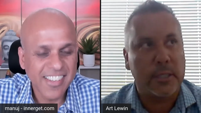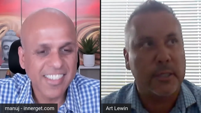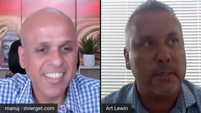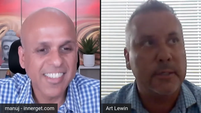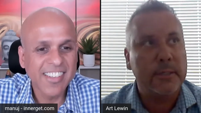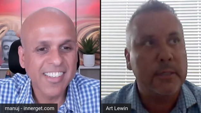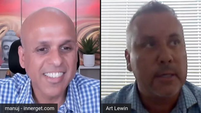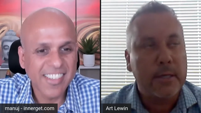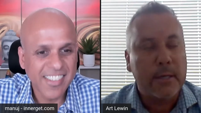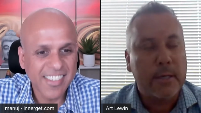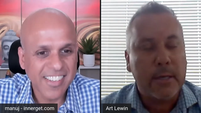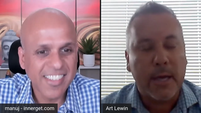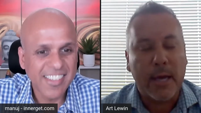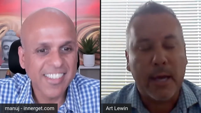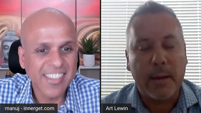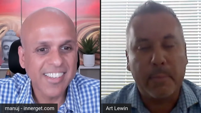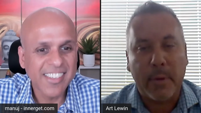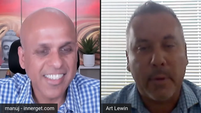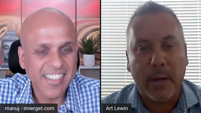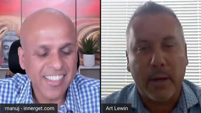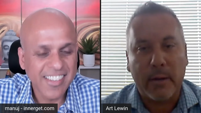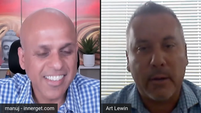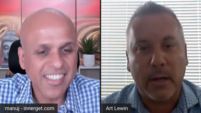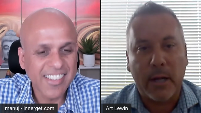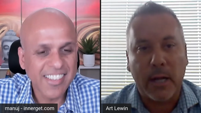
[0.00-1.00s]
Speaker 1: and
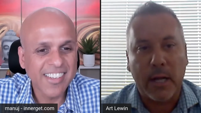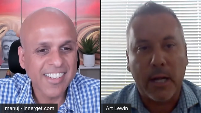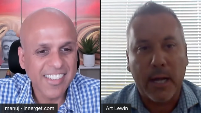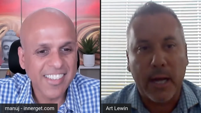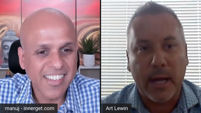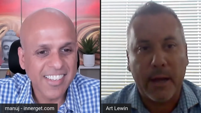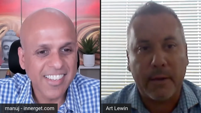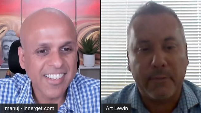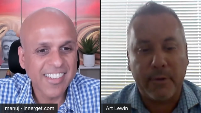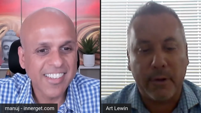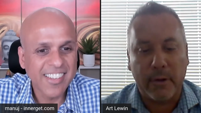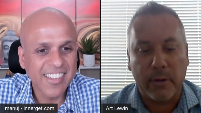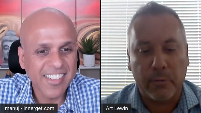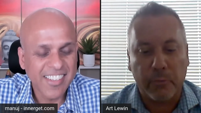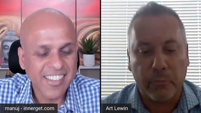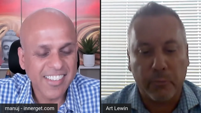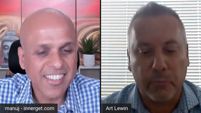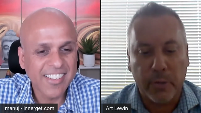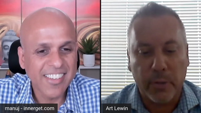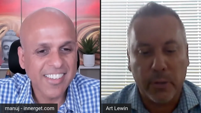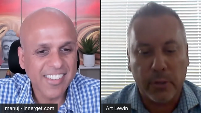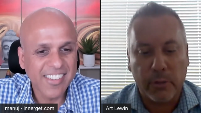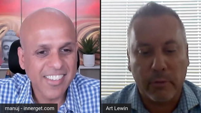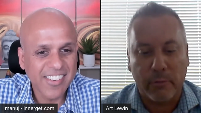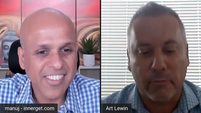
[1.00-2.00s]
and my, I have a
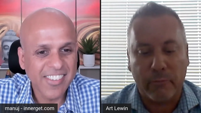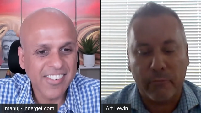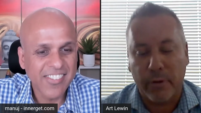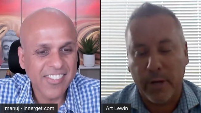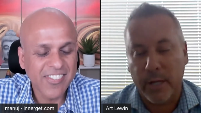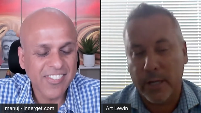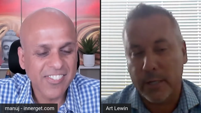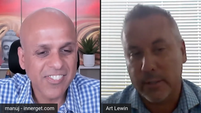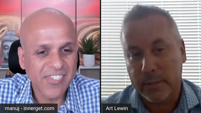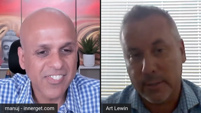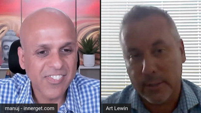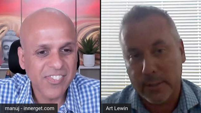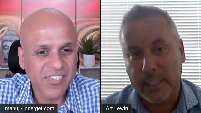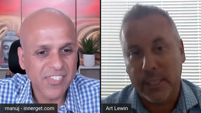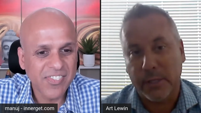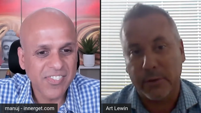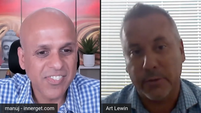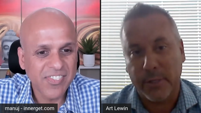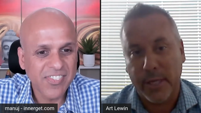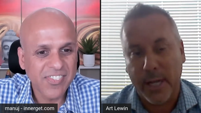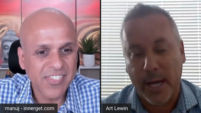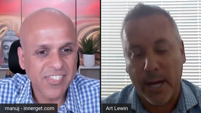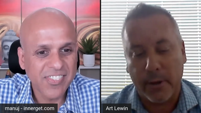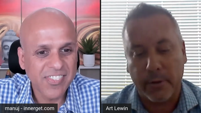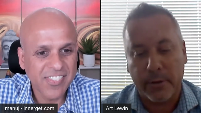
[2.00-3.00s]
really good friend
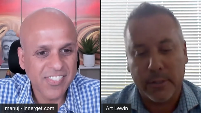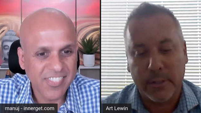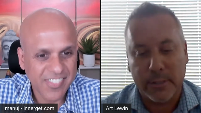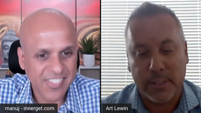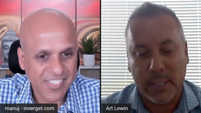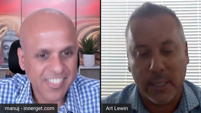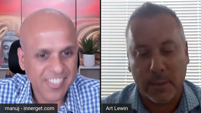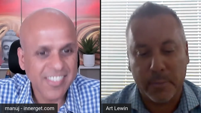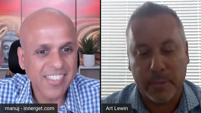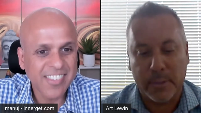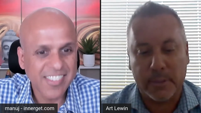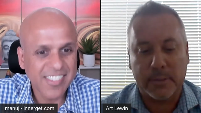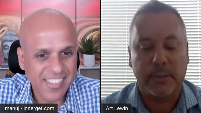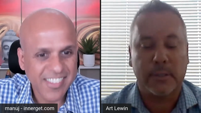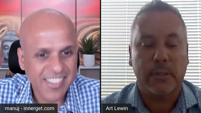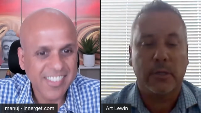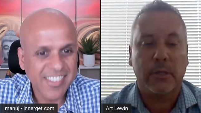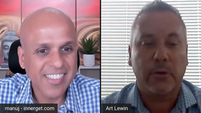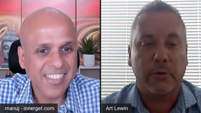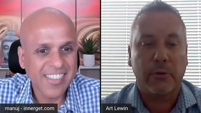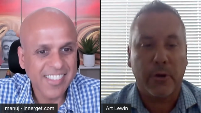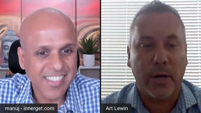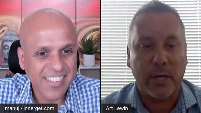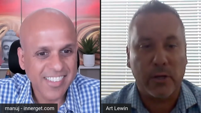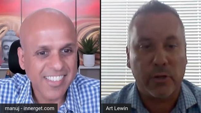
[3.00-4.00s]
till now. His name
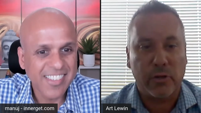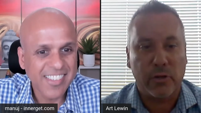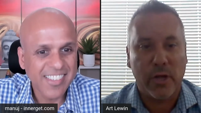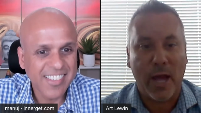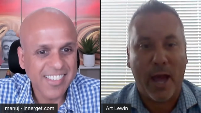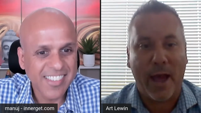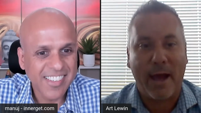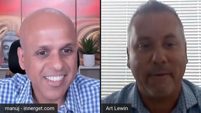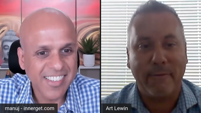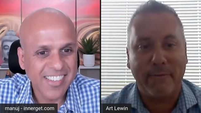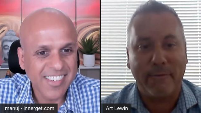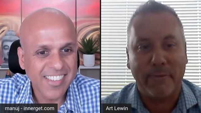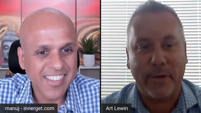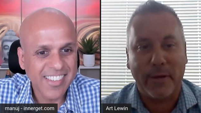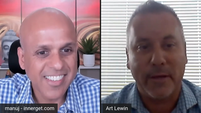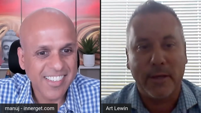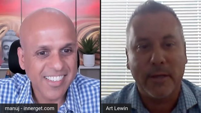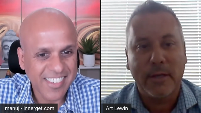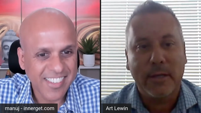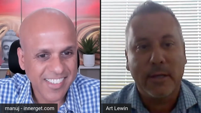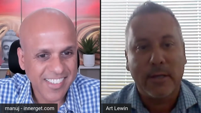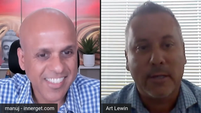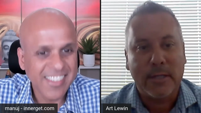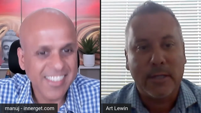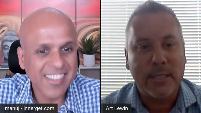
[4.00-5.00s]
is Craig
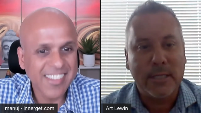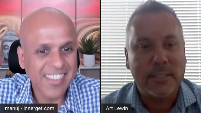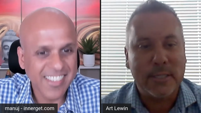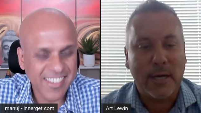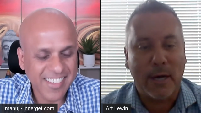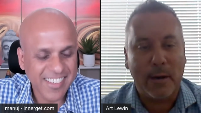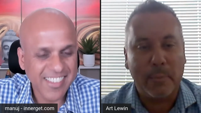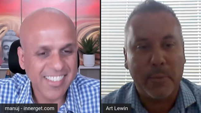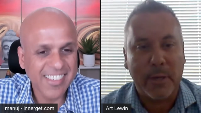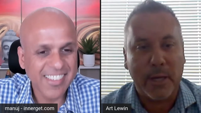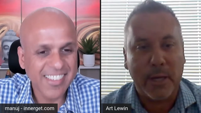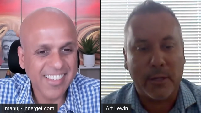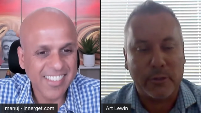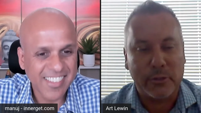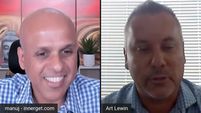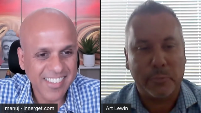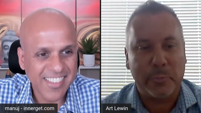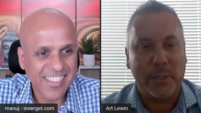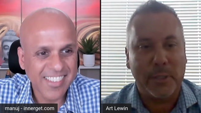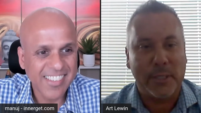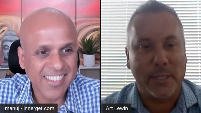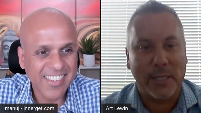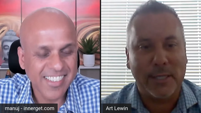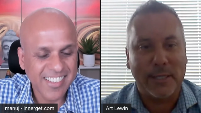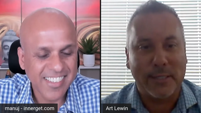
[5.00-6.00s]
Jaffe. He taught me how to
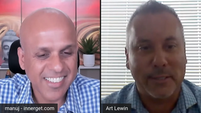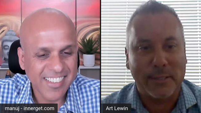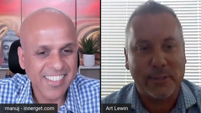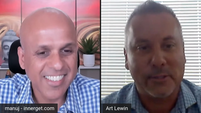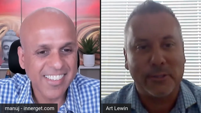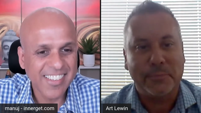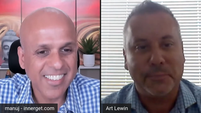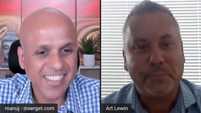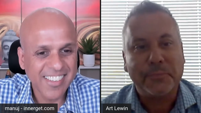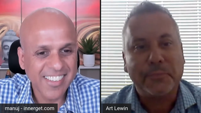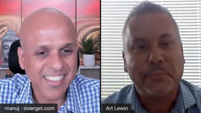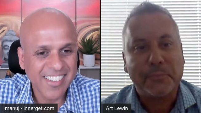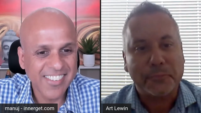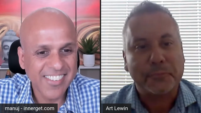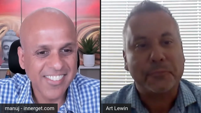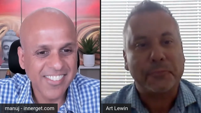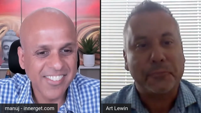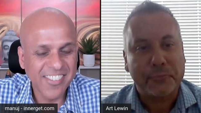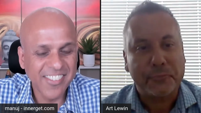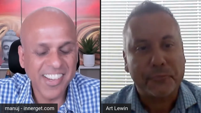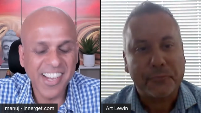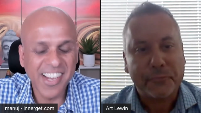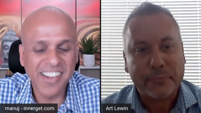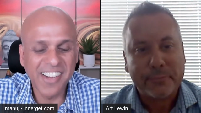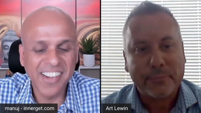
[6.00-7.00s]
speak
Speaker 2: English.
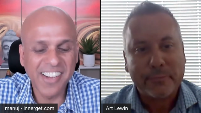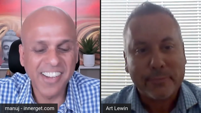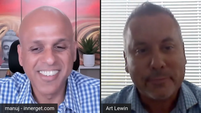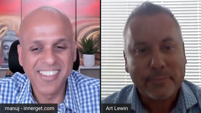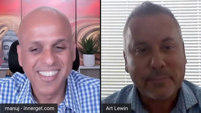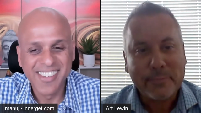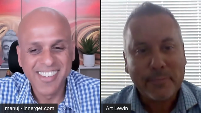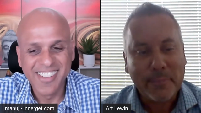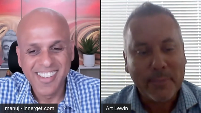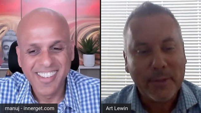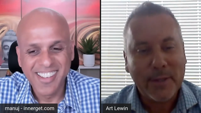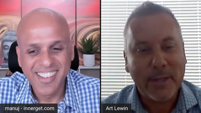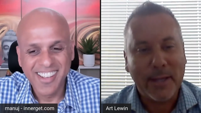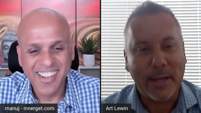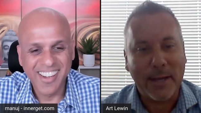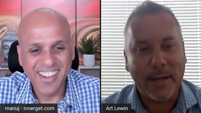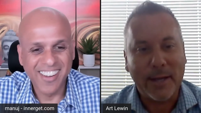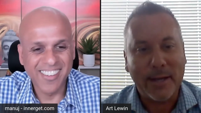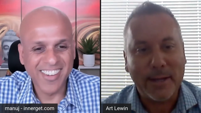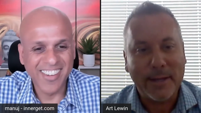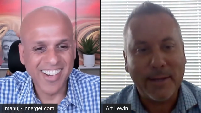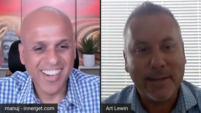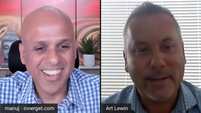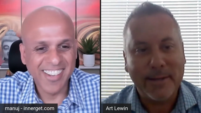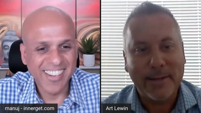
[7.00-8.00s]
Wow. Yeah.
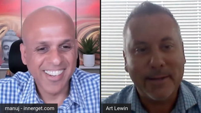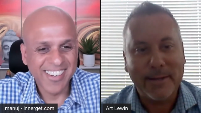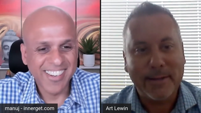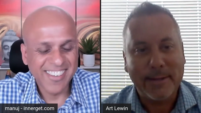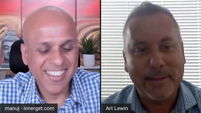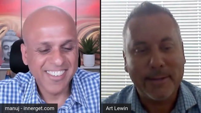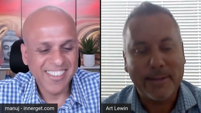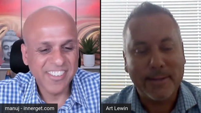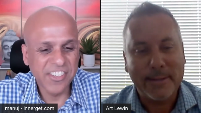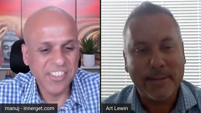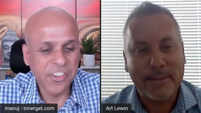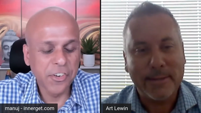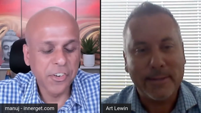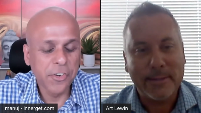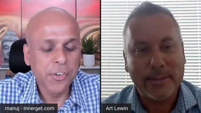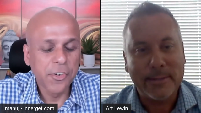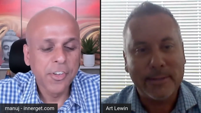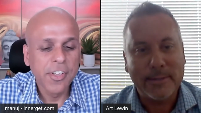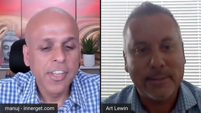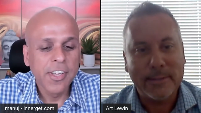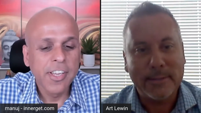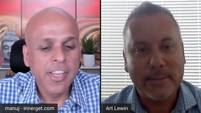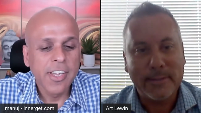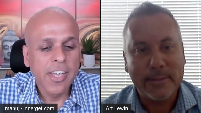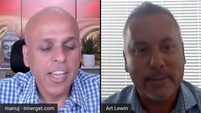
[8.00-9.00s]
Right. So,
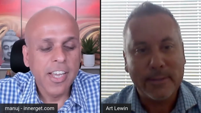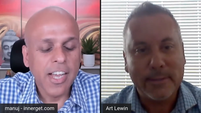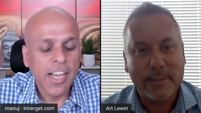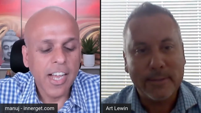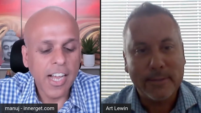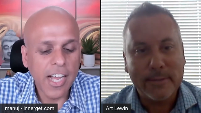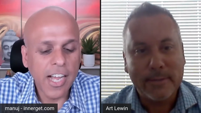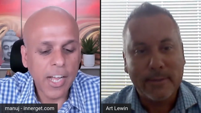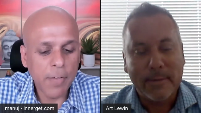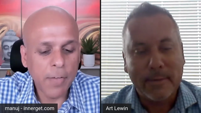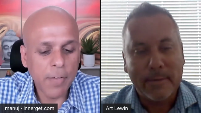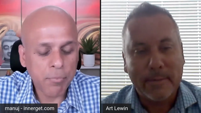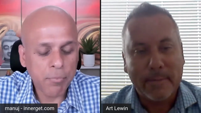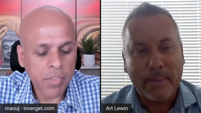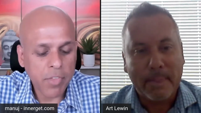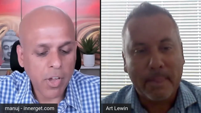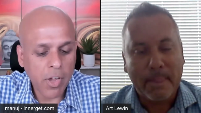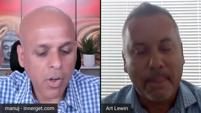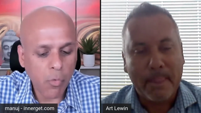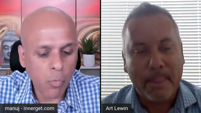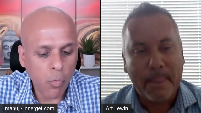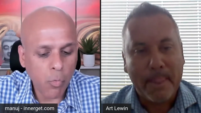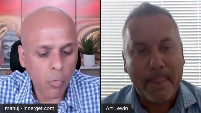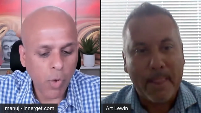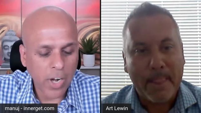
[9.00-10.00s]
uh,
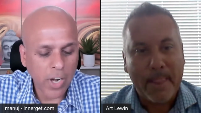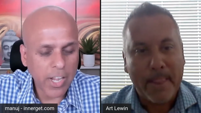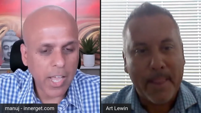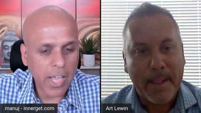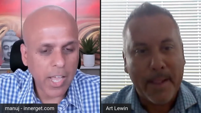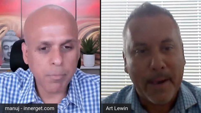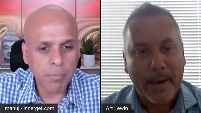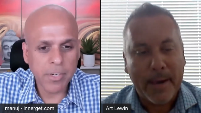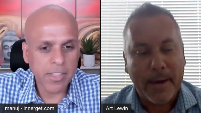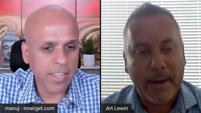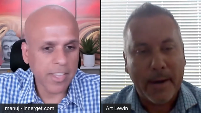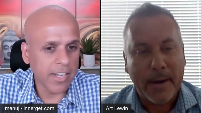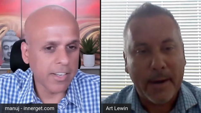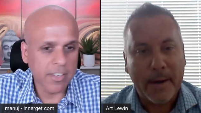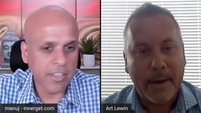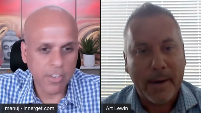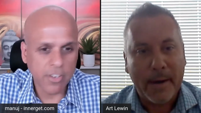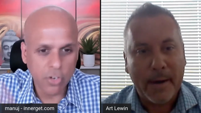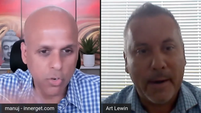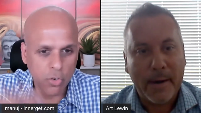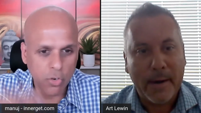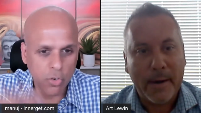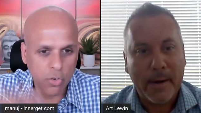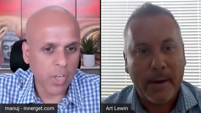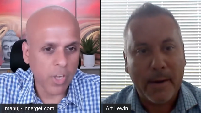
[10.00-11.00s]
what happened then? You
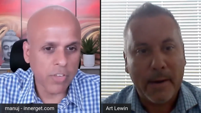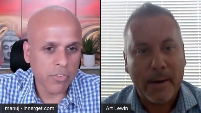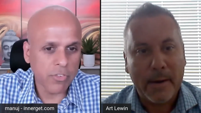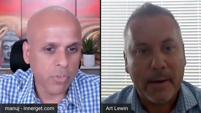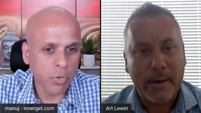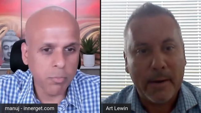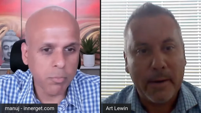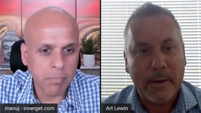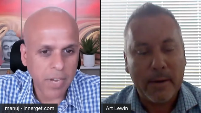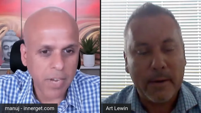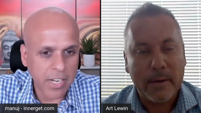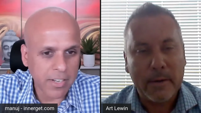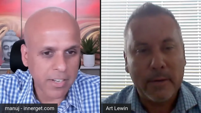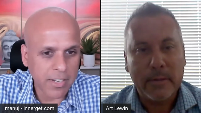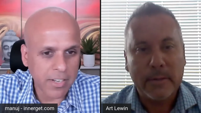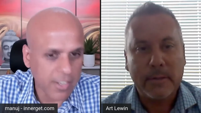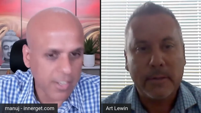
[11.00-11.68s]
know, once you met the